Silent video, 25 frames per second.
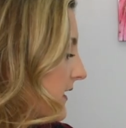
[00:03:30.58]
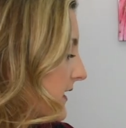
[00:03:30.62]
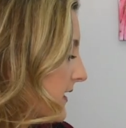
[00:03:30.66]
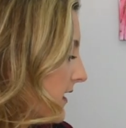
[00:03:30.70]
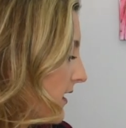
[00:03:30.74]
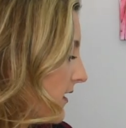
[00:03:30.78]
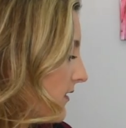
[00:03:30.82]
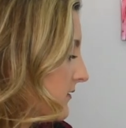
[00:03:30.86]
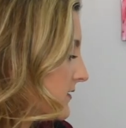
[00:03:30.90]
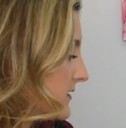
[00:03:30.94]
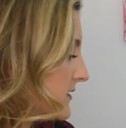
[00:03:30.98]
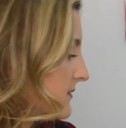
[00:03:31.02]
like
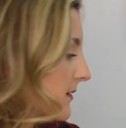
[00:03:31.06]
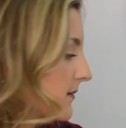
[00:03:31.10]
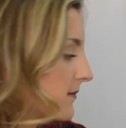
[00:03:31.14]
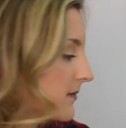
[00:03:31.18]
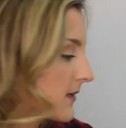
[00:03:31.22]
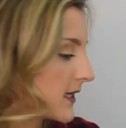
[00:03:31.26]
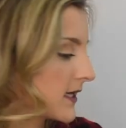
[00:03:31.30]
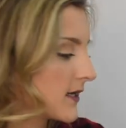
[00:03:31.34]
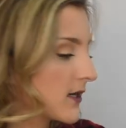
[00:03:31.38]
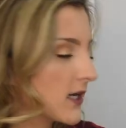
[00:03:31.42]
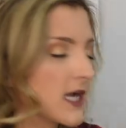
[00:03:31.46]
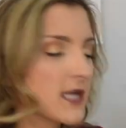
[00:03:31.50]
colors in my
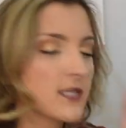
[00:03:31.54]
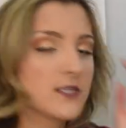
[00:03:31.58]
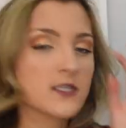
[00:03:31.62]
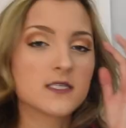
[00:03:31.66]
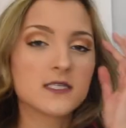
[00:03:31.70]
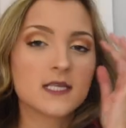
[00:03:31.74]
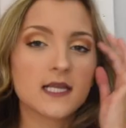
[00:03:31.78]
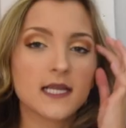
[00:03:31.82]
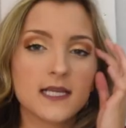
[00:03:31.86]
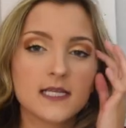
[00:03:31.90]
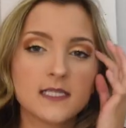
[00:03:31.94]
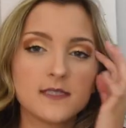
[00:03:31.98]
planner. I
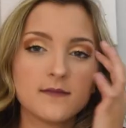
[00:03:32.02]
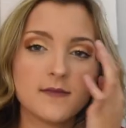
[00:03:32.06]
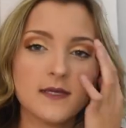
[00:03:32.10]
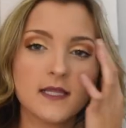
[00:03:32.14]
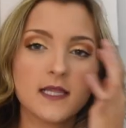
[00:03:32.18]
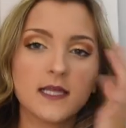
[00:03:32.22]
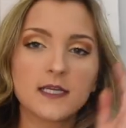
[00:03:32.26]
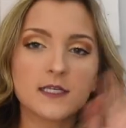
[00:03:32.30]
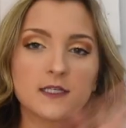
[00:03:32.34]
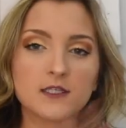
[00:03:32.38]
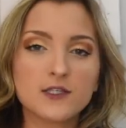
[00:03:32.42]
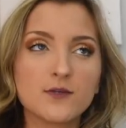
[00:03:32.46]
just like it to
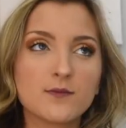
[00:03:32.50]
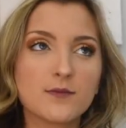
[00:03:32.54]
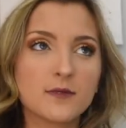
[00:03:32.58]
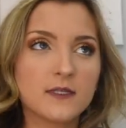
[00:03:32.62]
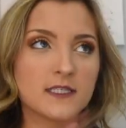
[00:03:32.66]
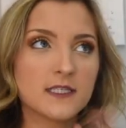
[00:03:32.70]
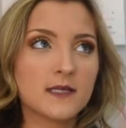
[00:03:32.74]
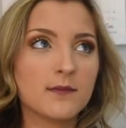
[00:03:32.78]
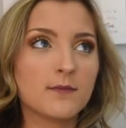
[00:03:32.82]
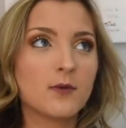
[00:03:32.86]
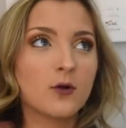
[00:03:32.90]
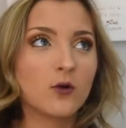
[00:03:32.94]
be like super
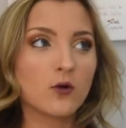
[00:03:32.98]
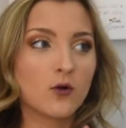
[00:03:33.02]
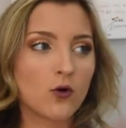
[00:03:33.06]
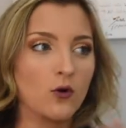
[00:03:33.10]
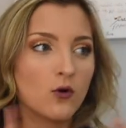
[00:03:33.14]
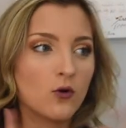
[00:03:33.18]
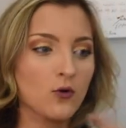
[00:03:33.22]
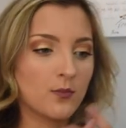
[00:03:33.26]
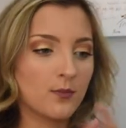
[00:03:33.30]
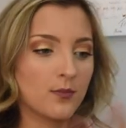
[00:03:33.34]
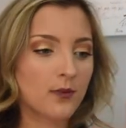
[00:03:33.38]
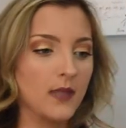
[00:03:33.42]
simple,
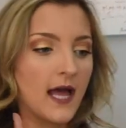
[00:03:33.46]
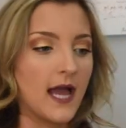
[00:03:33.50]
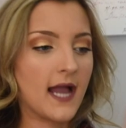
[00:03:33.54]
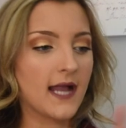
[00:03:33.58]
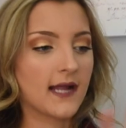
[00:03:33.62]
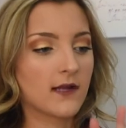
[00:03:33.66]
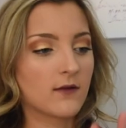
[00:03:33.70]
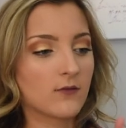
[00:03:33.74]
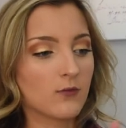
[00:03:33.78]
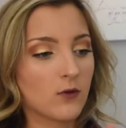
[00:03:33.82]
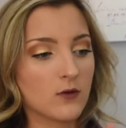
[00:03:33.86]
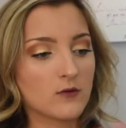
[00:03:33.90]
gold,
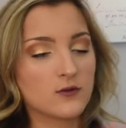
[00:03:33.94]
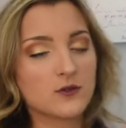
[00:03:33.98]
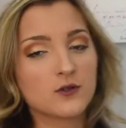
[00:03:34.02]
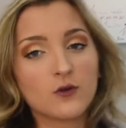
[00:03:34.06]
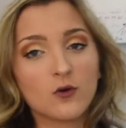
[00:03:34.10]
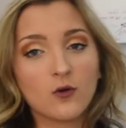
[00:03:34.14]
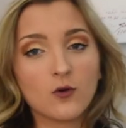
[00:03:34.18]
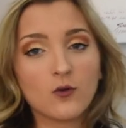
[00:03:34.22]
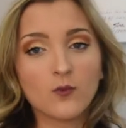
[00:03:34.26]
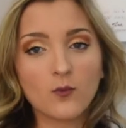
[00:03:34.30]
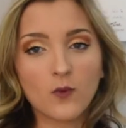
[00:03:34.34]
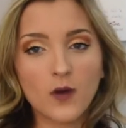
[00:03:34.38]
black, rose
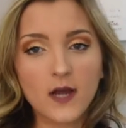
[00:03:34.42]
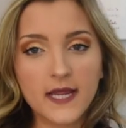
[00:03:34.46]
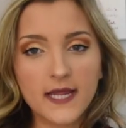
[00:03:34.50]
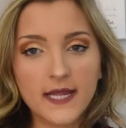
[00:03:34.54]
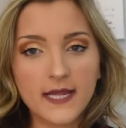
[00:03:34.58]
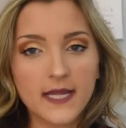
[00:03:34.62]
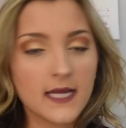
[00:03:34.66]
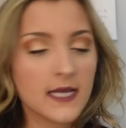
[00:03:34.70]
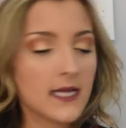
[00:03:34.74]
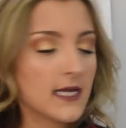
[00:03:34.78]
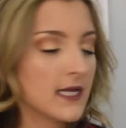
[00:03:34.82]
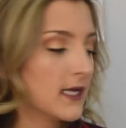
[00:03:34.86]
gold,
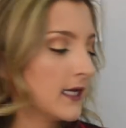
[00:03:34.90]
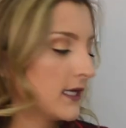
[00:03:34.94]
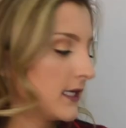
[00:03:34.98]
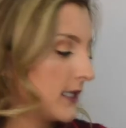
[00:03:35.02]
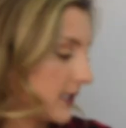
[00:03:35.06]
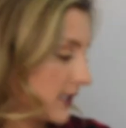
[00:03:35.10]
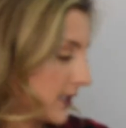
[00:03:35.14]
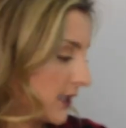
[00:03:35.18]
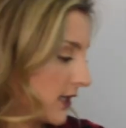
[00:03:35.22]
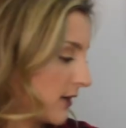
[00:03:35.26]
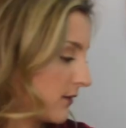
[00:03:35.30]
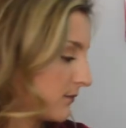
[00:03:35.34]
white,
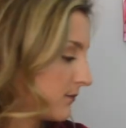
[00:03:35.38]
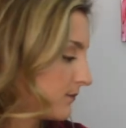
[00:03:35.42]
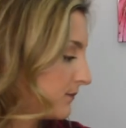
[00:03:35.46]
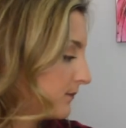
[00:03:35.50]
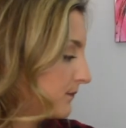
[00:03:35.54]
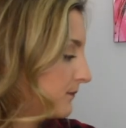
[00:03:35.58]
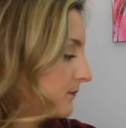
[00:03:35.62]
you know.